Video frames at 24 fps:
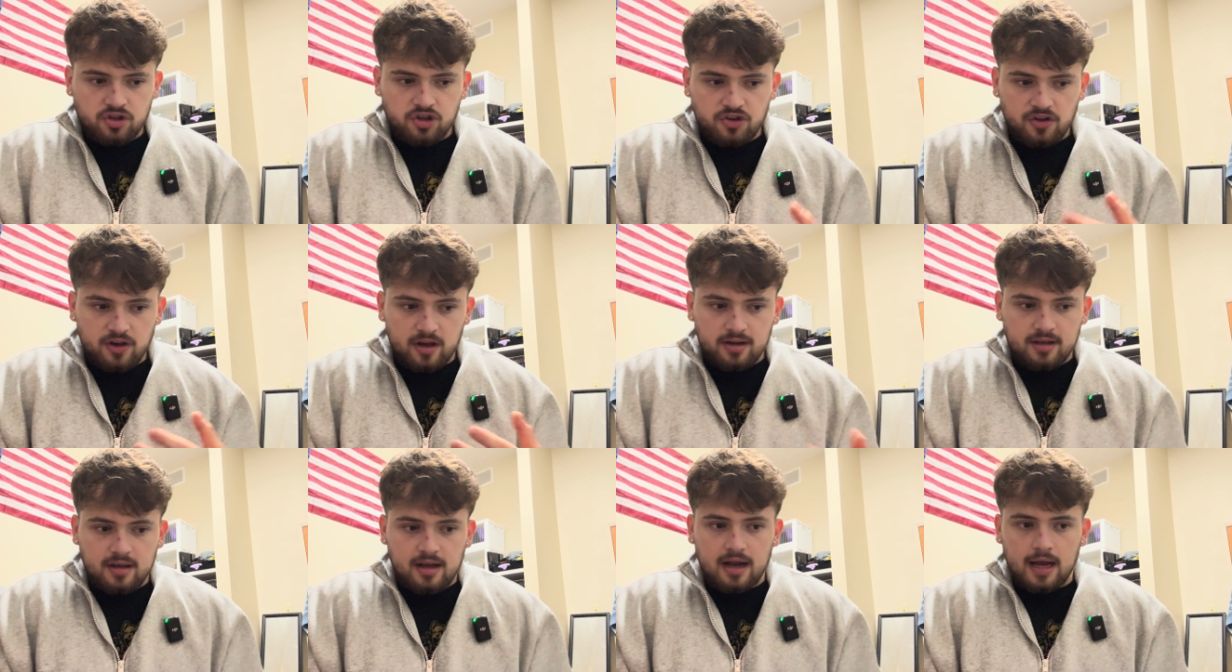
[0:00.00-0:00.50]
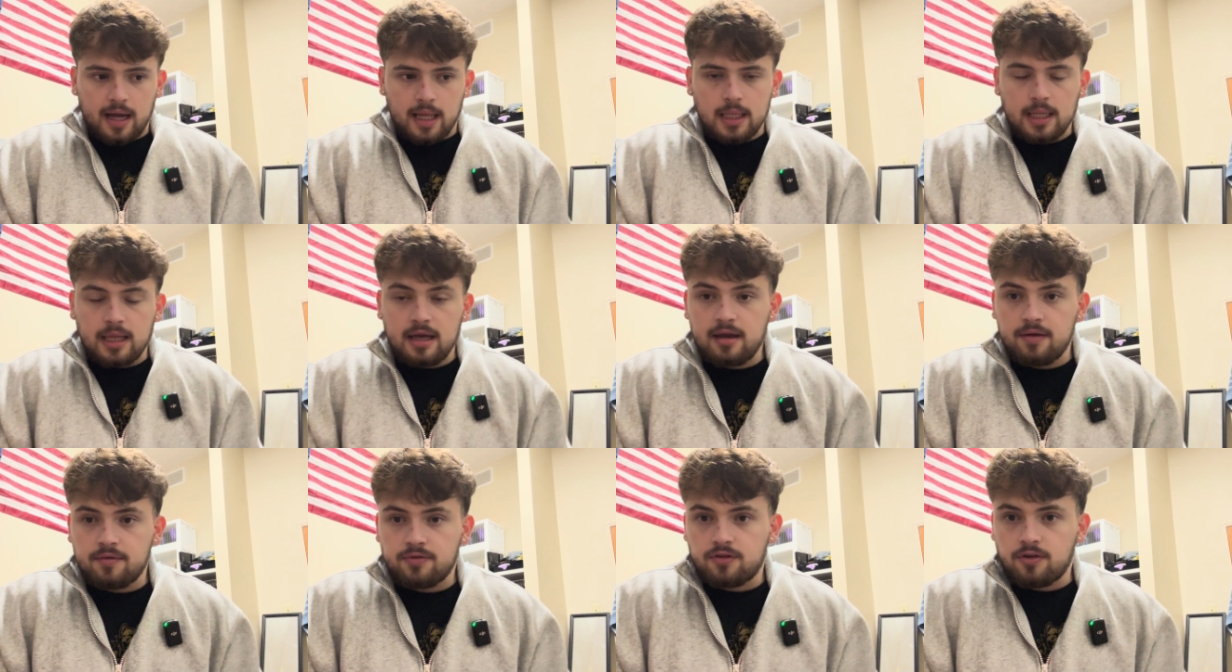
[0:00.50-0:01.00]
said, "Can I
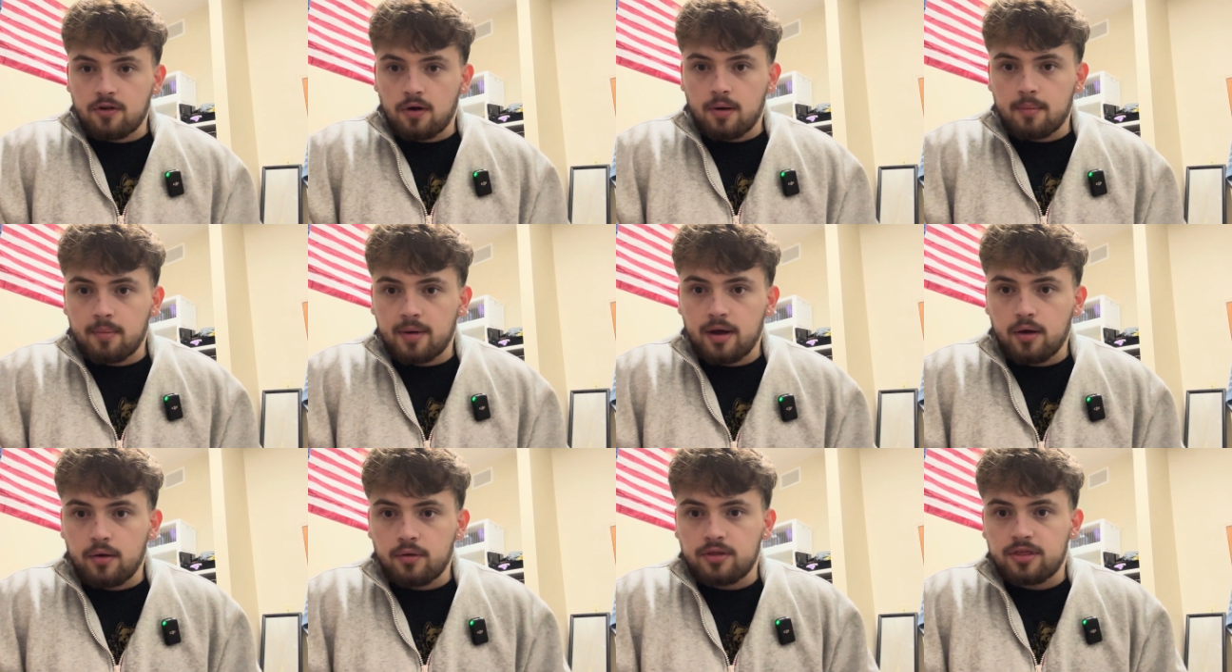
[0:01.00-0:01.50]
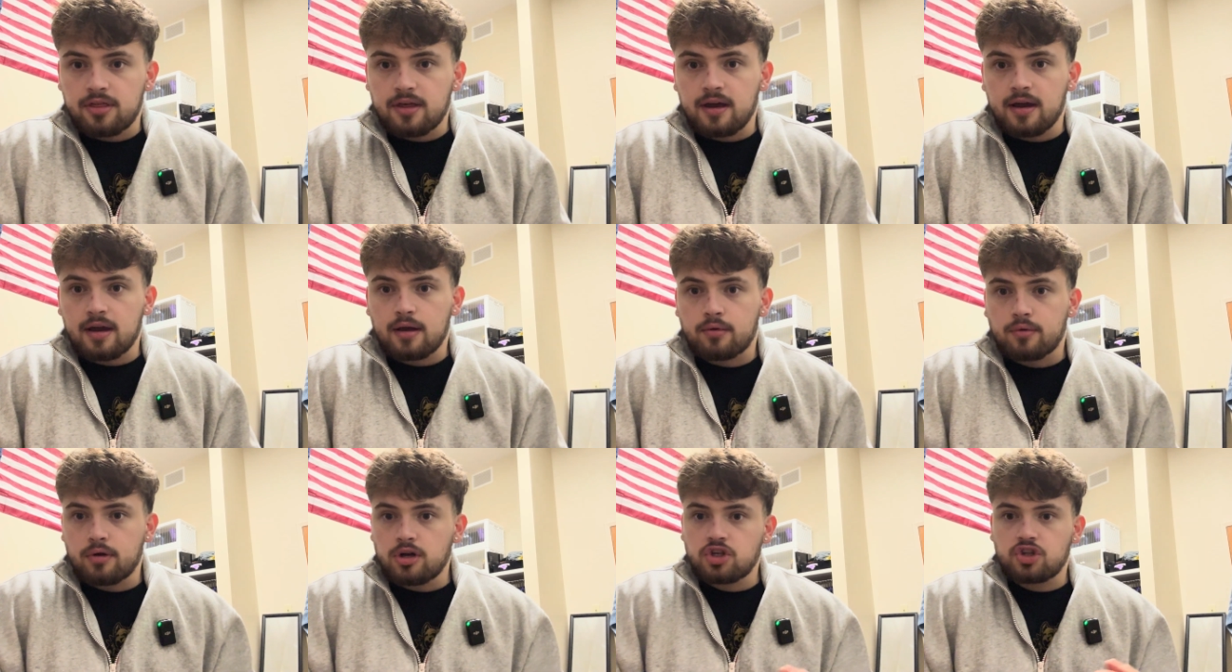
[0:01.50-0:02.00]
leave, start my own
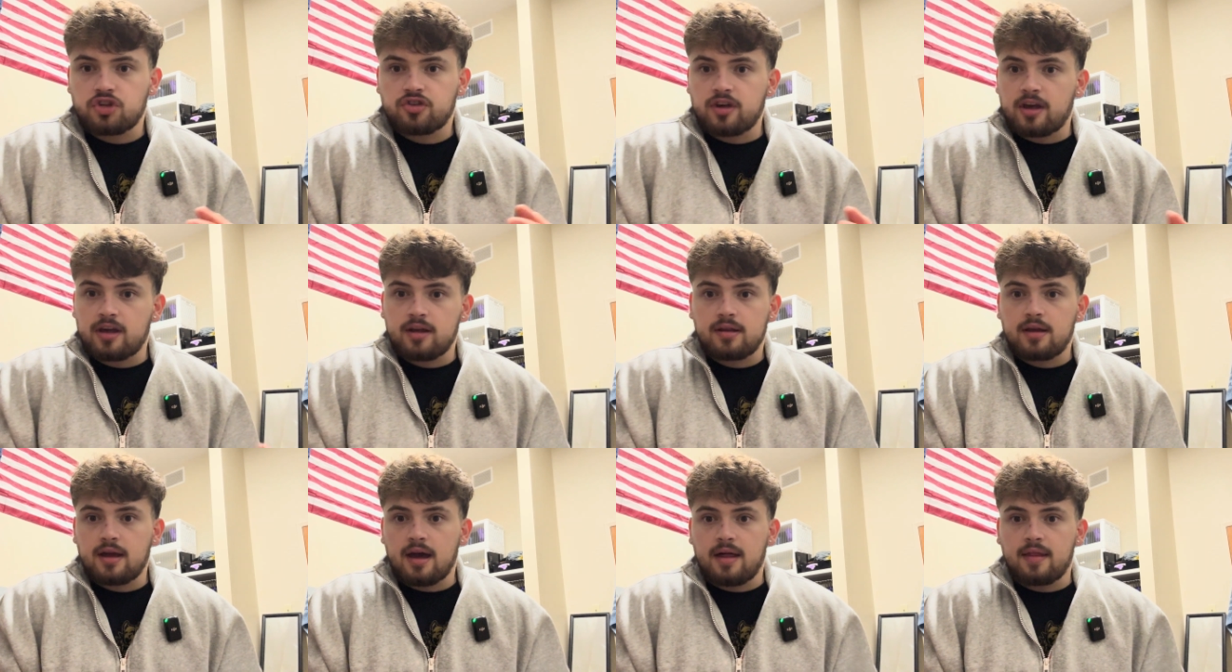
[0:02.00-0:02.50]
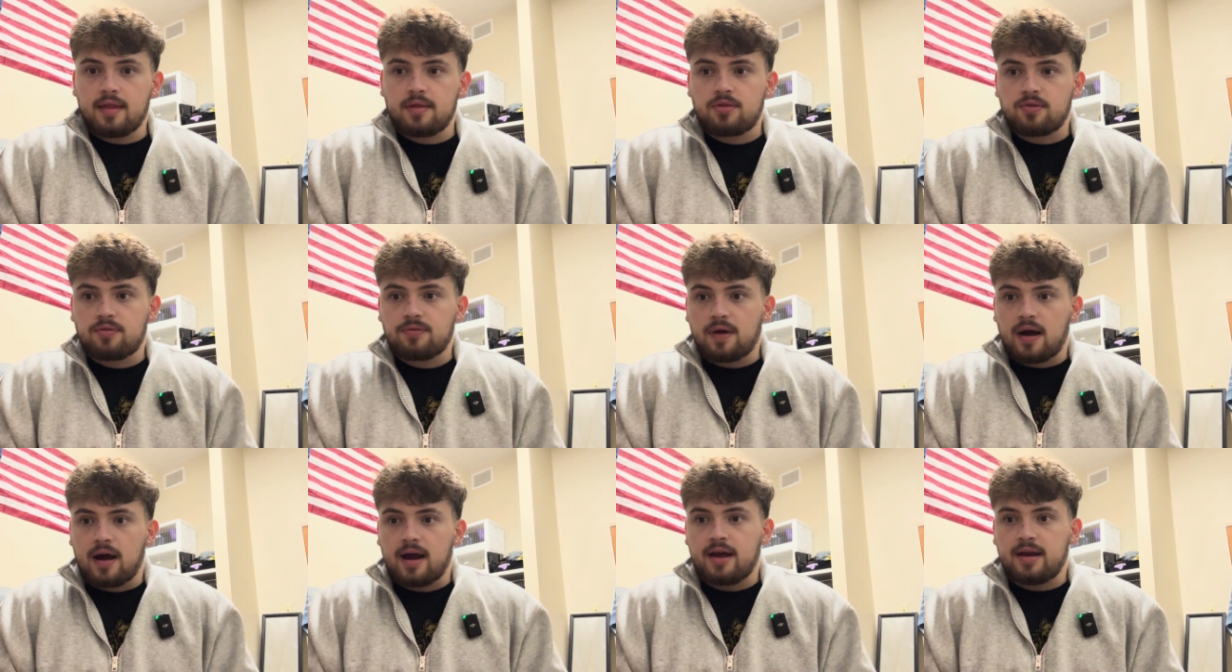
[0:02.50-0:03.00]
thing?" Rich said, "Yeah, that's
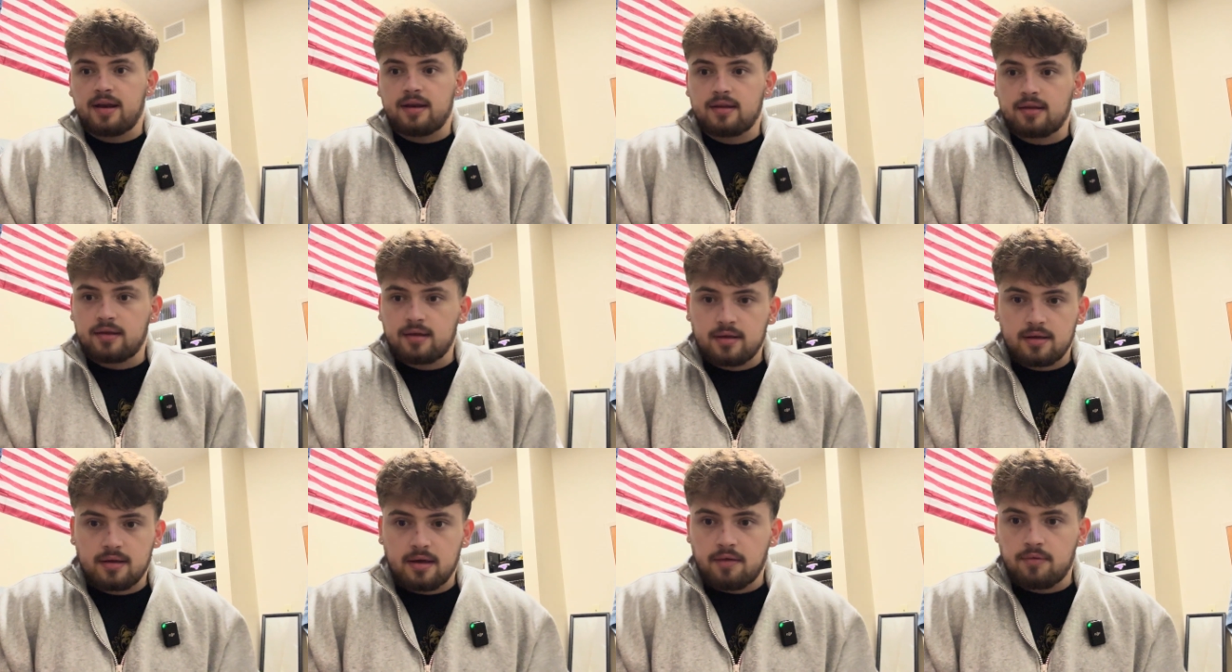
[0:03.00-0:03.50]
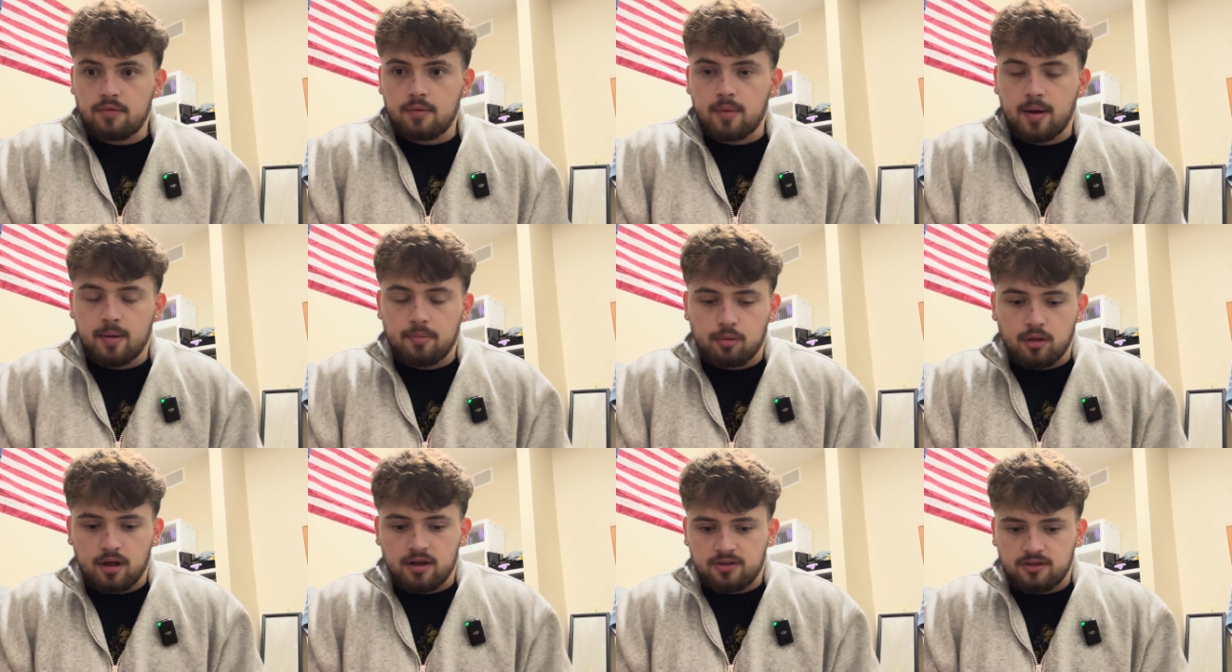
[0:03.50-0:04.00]
fine, give you my
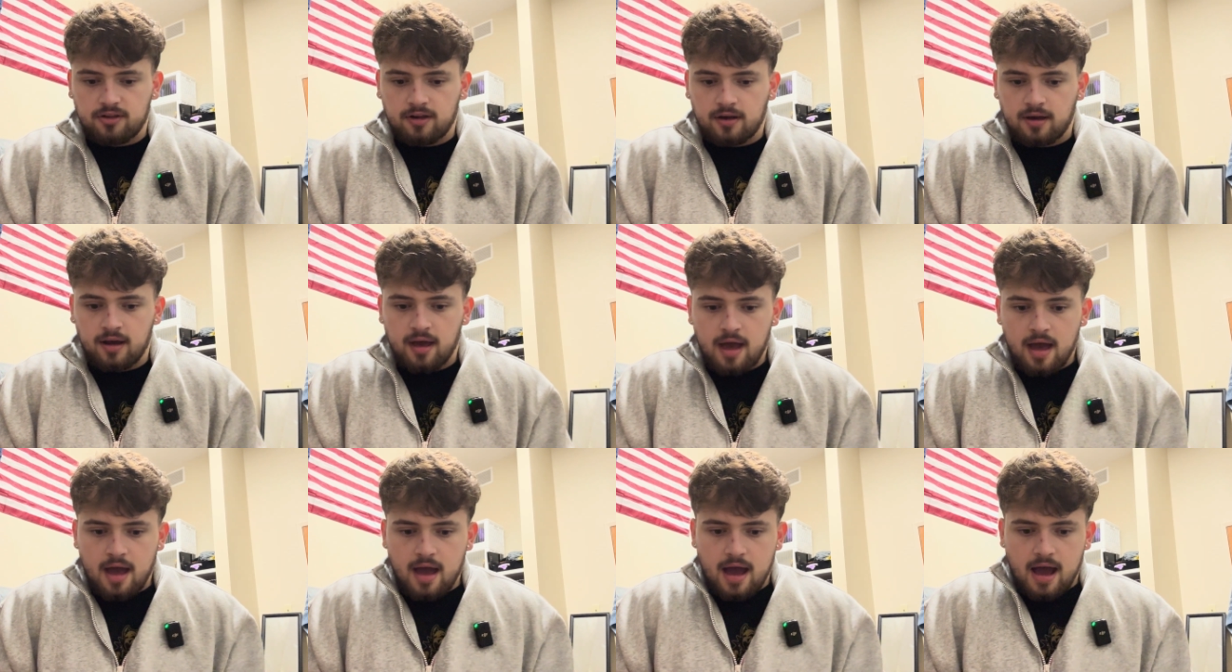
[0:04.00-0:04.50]
blessing."